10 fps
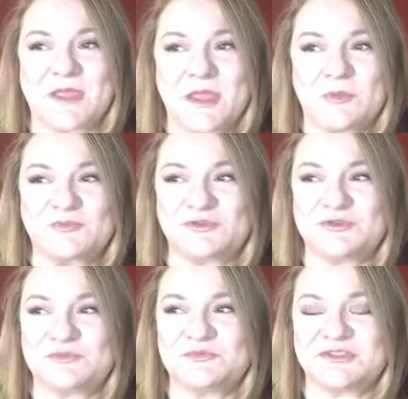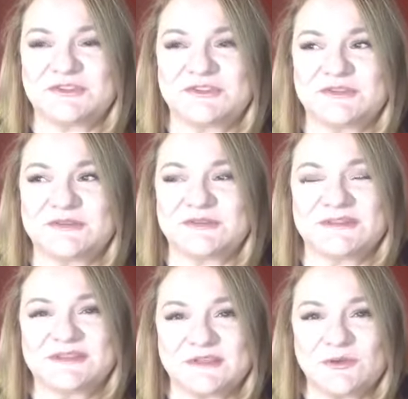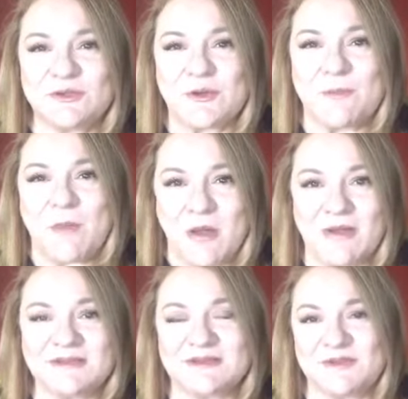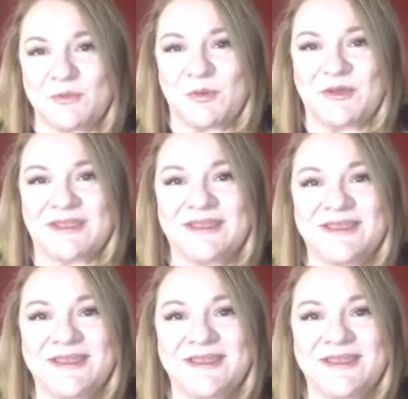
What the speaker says: help to just settle your mind and your body.